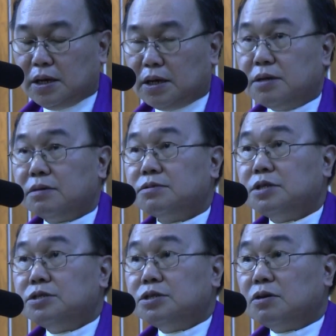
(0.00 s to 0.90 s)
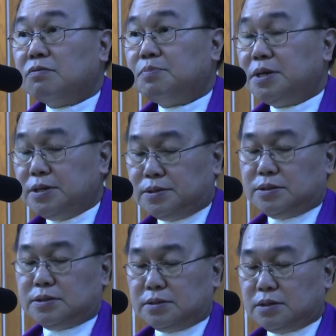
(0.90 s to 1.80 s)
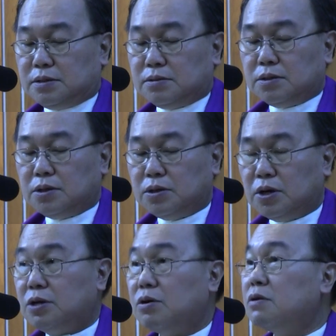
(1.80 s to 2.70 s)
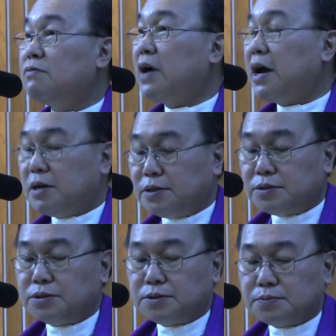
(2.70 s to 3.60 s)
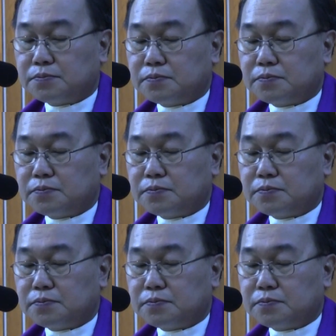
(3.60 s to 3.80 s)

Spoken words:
in a teaching of peace, you know, and non-violence.